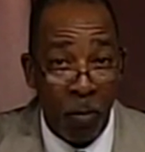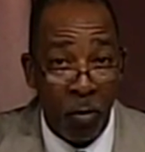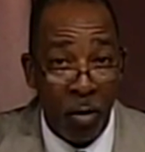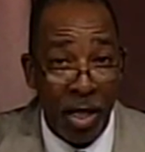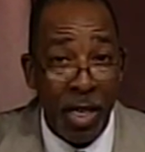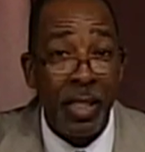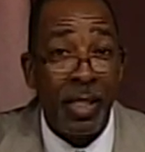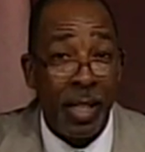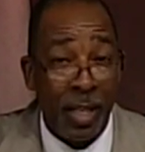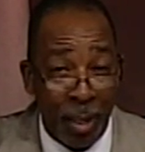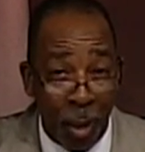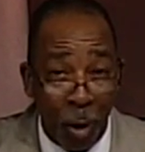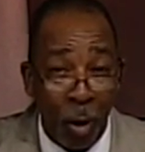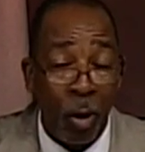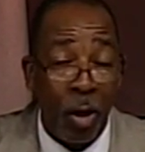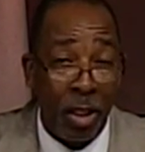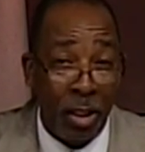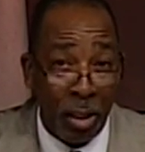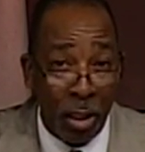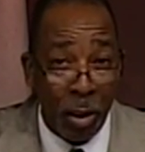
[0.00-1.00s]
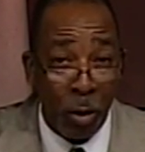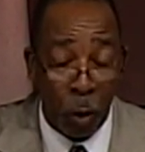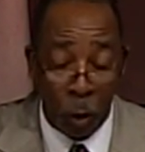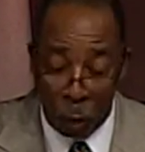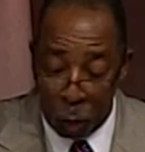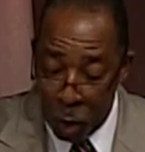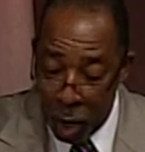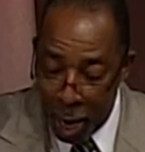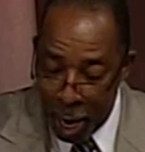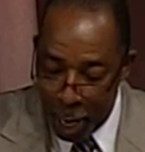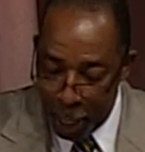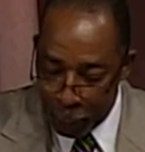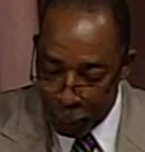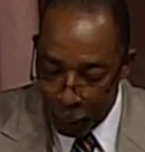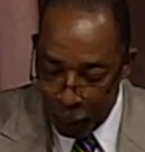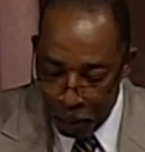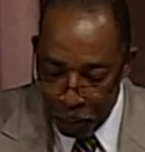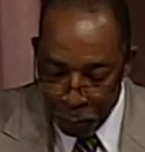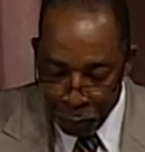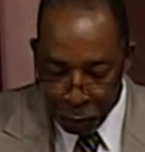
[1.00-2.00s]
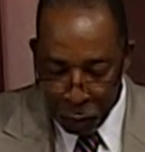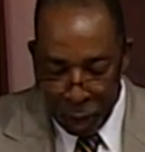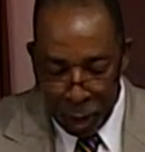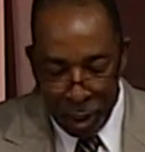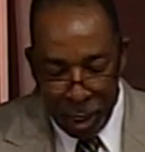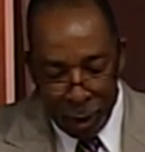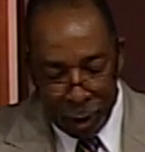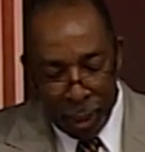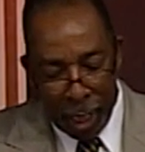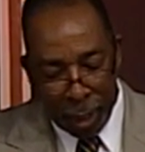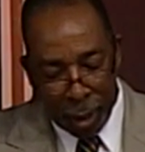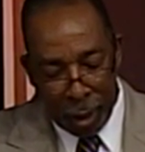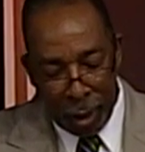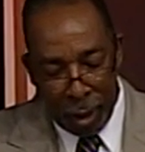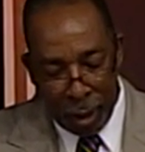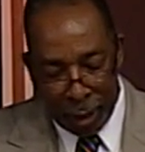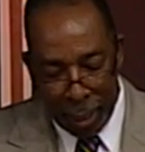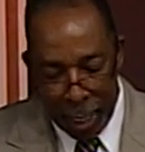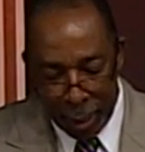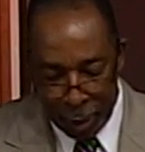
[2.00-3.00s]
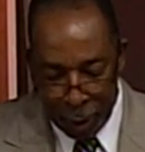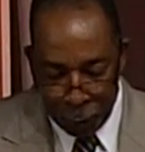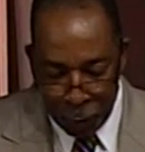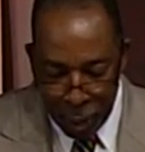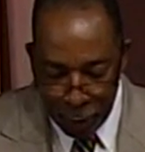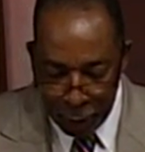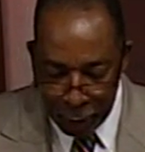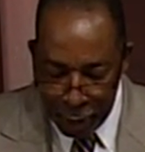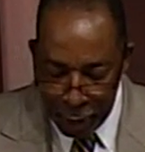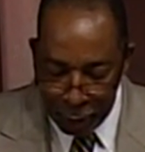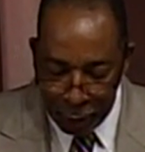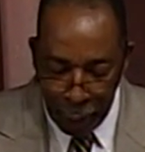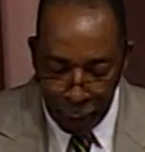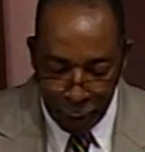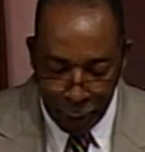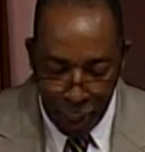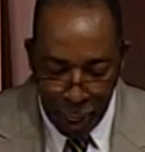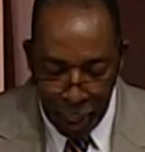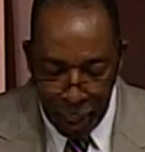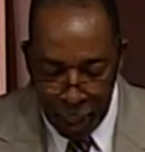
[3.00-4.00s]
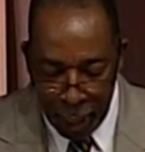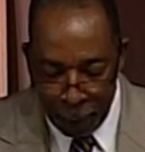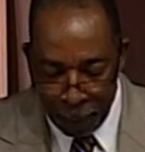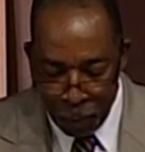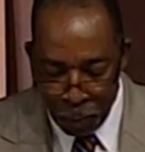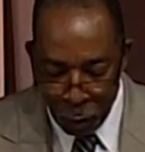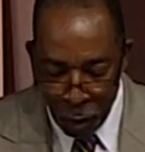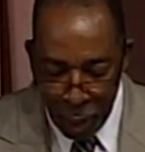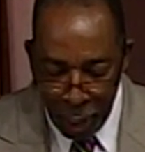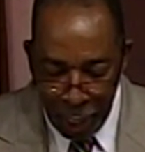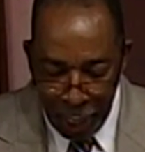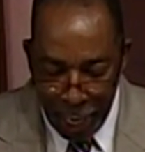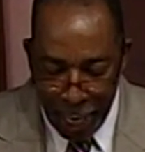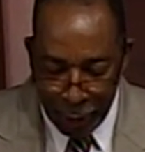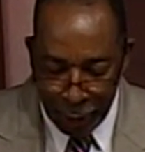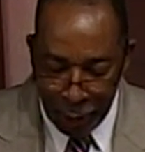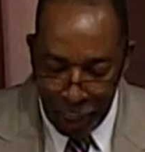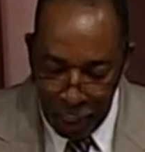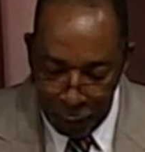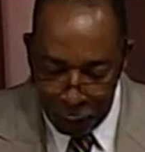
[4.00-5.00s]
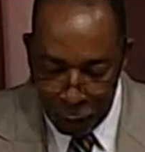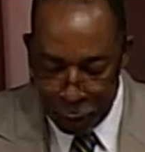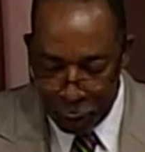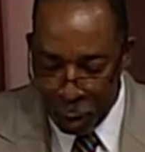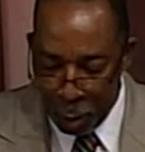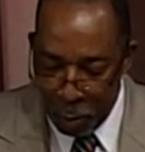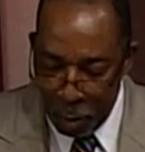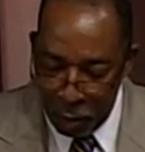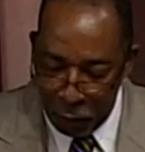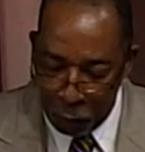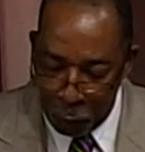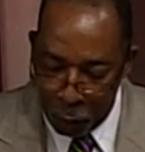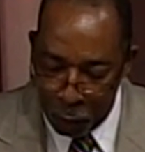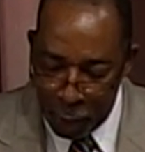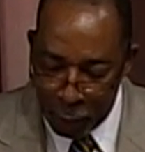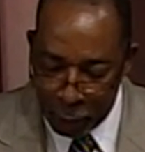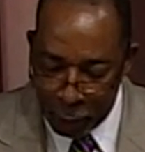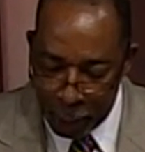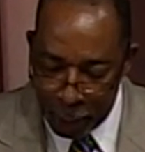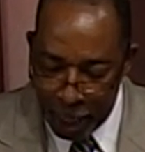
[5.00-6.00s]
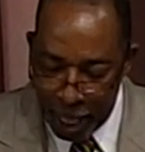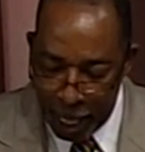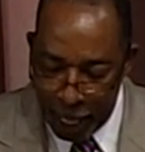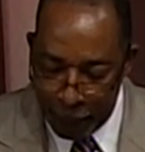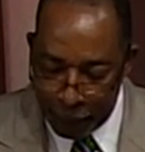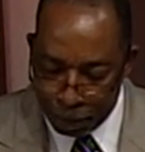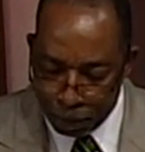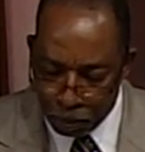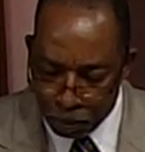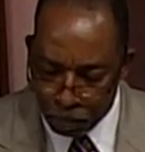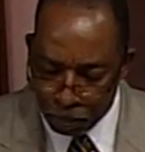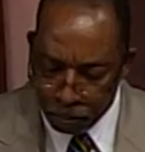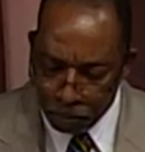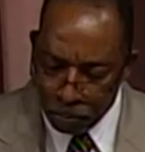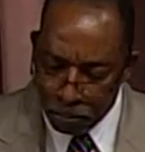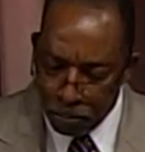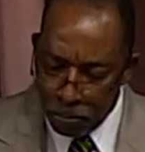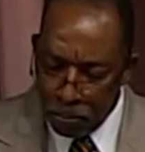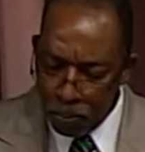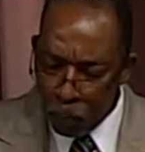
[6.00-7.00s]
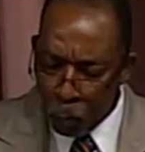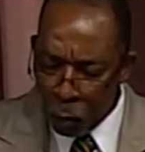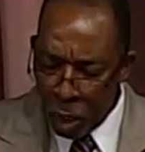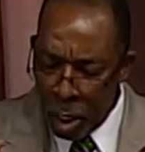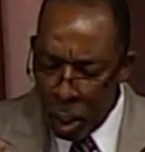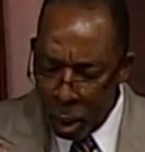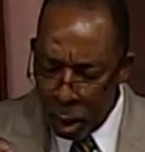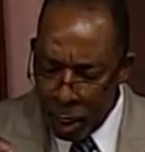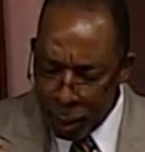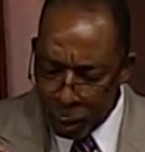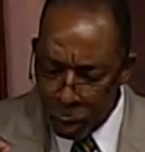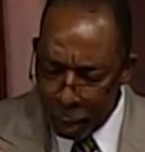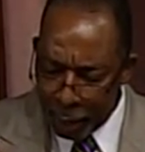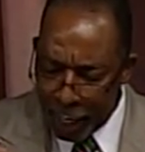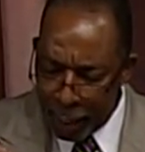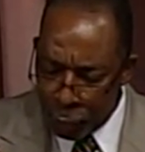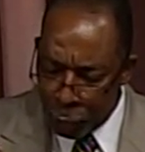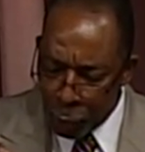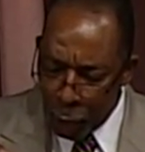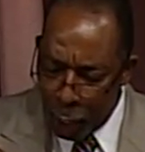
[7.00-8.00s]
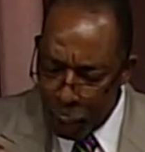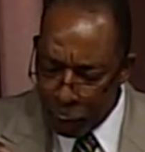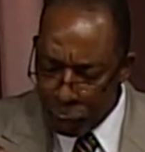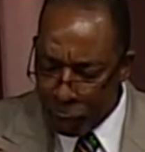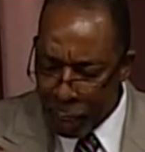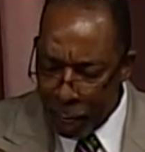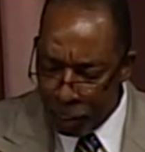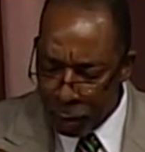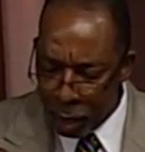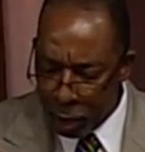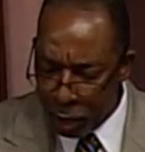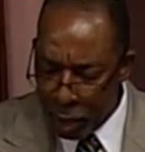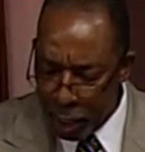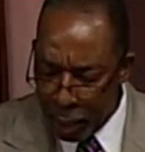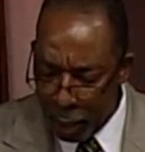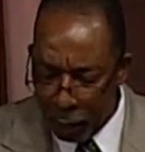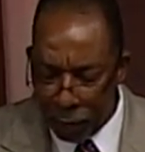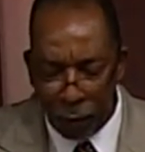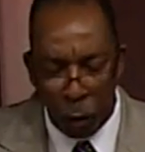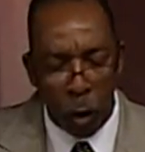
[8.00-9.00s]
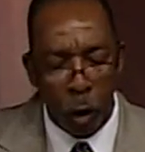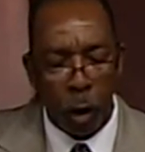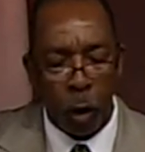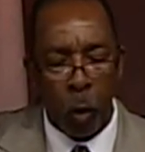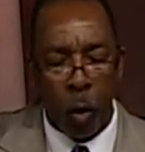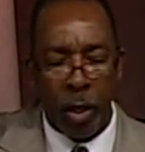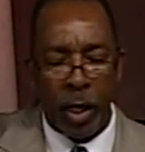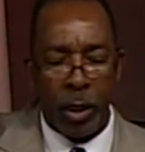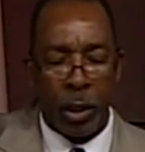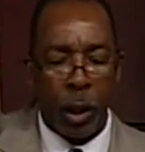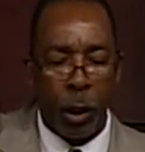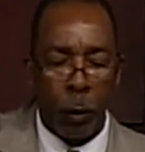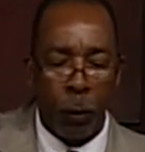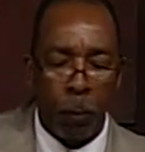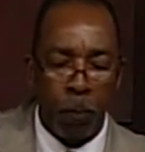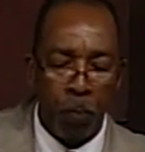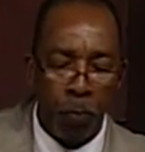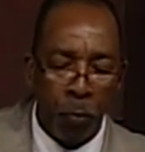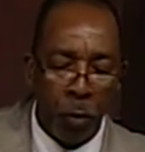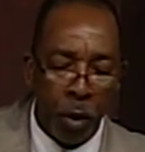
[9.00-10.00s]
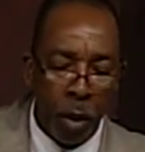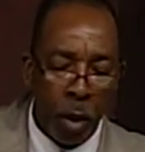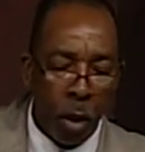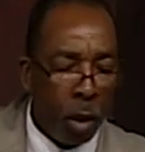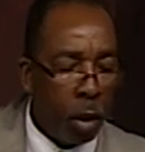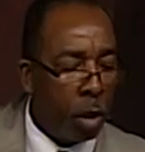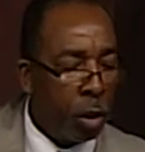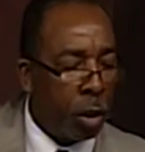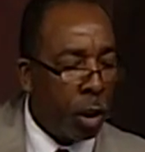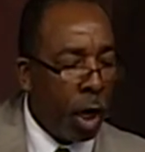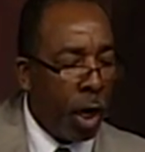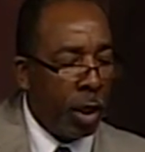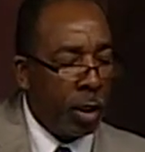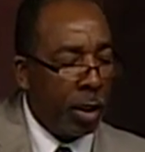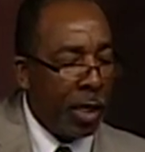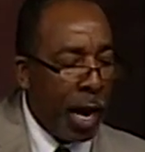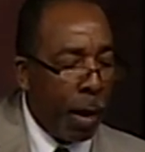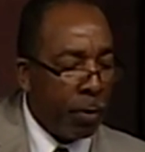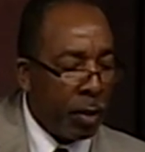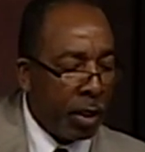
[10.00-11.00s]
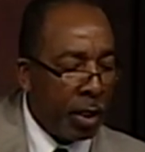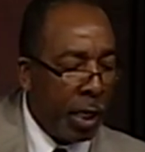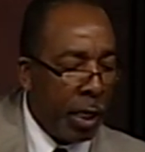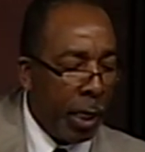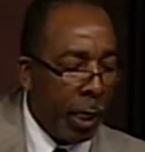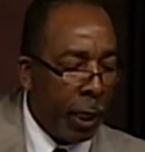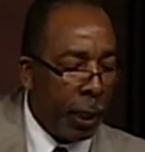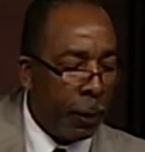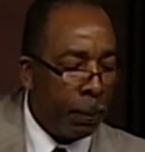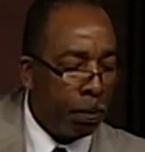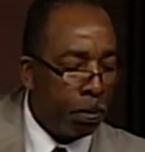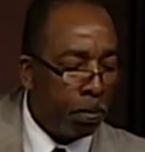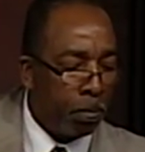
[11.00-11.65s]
is in the Lord Jesus Christ. Let's take a look at the rest of this that God has given to me for us today. Let's look at John chapter 10, verse 22. John chapter 10,